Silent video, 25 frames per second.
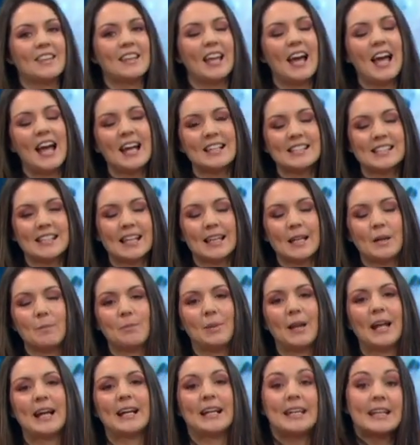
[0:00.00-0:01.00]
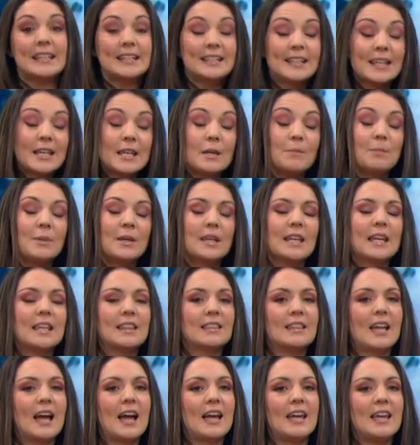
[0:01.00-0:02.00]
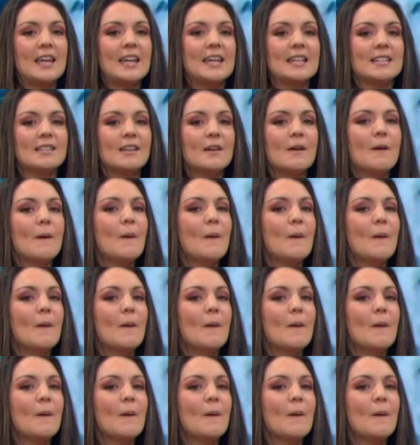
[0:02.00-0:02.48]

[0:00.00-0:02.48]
that acts like a blanket, keeping in that heat.